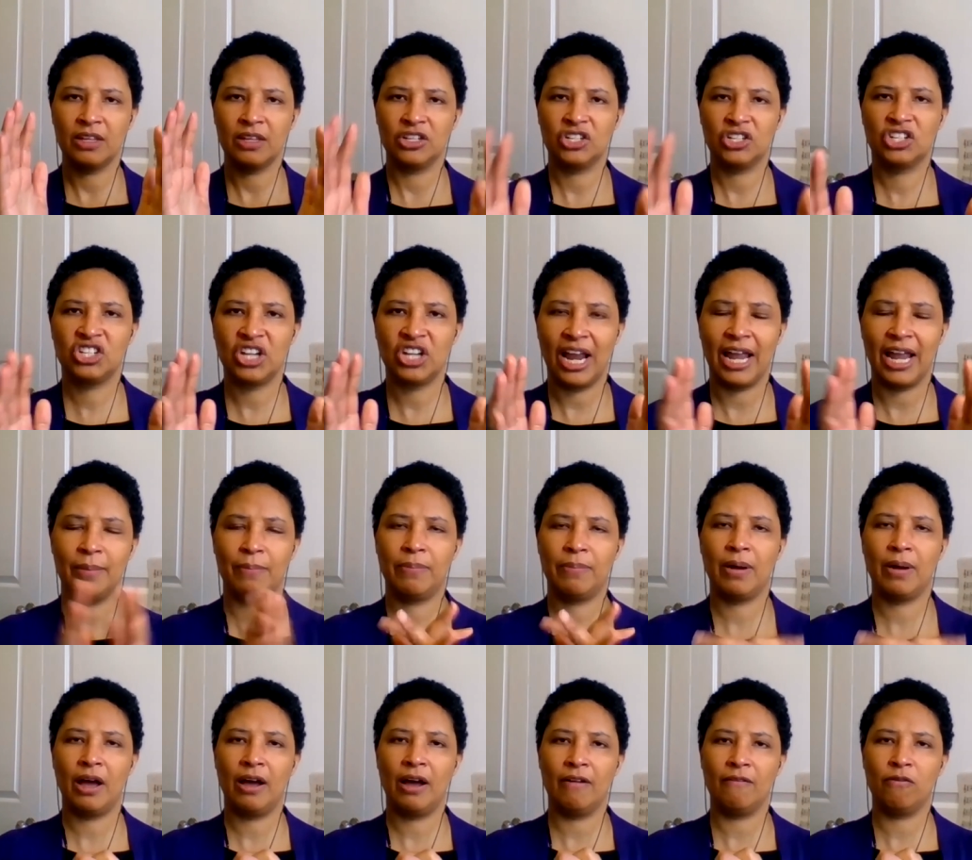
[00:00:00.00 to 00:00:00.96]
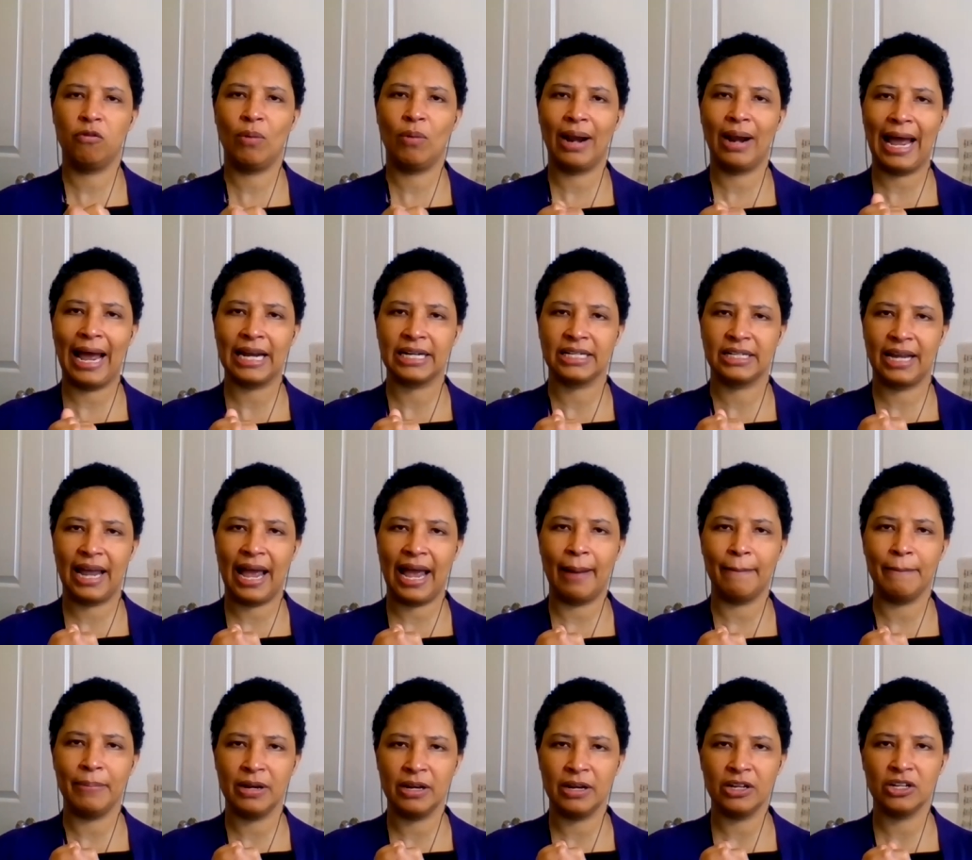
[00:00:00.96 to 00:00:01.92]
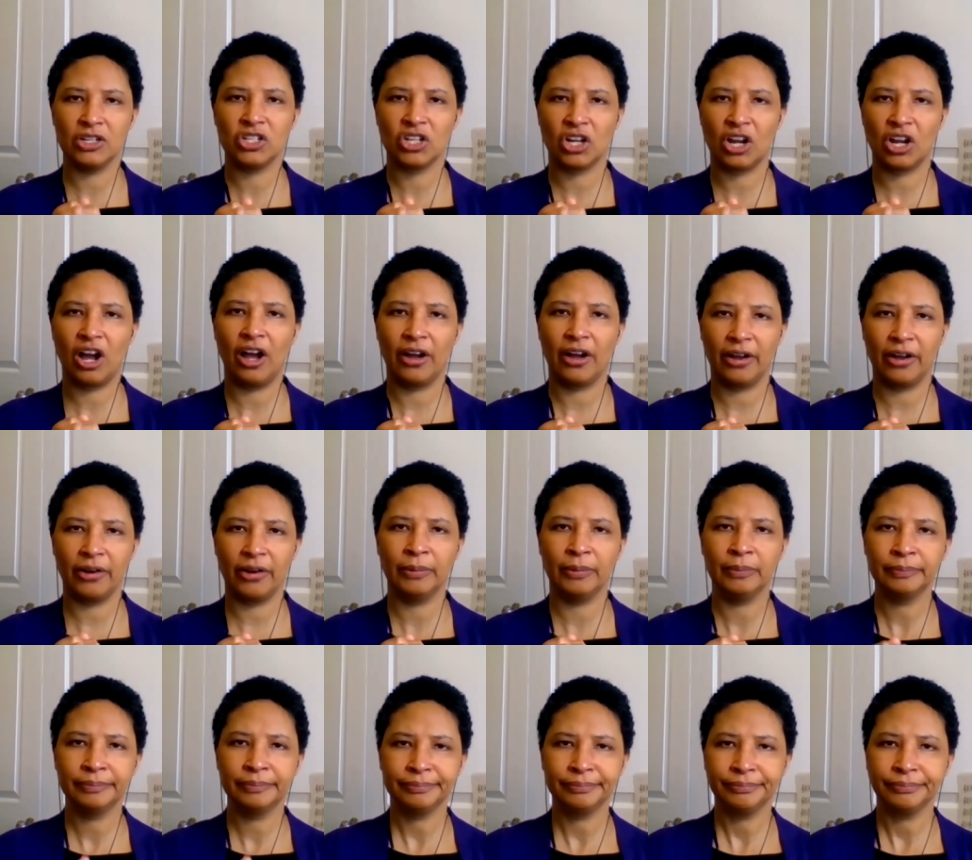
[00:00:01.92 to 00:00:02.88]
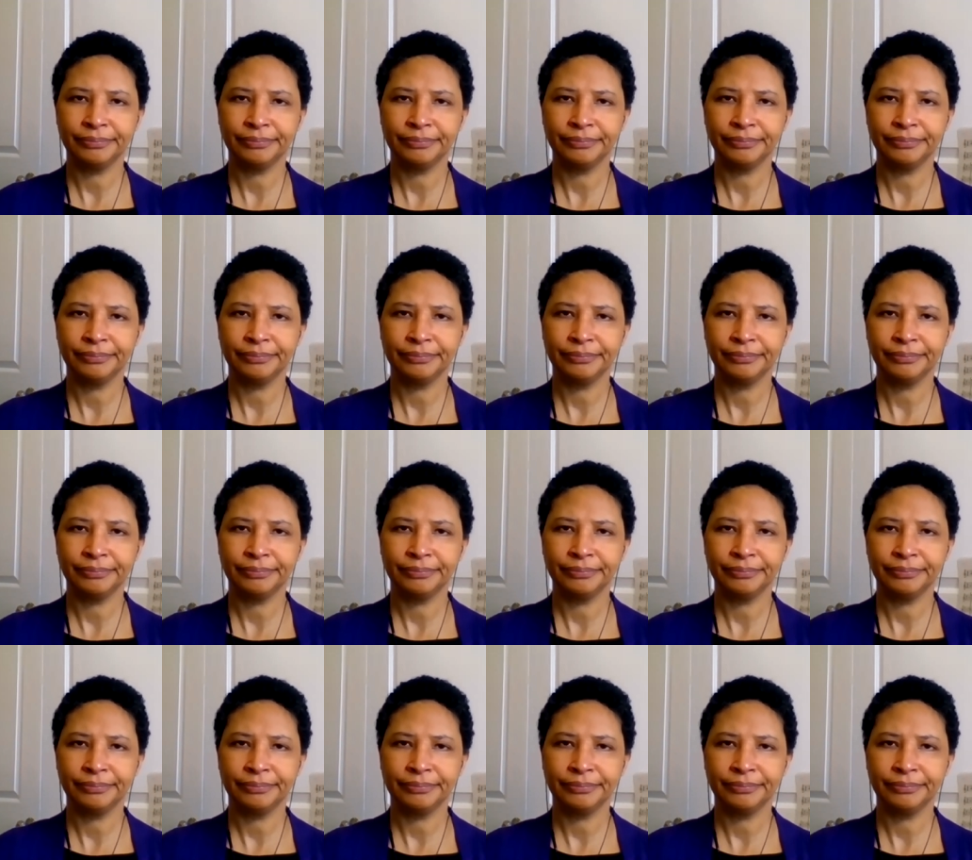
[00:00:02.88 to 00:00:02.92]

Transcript: the shape of what actually happened in Chicago.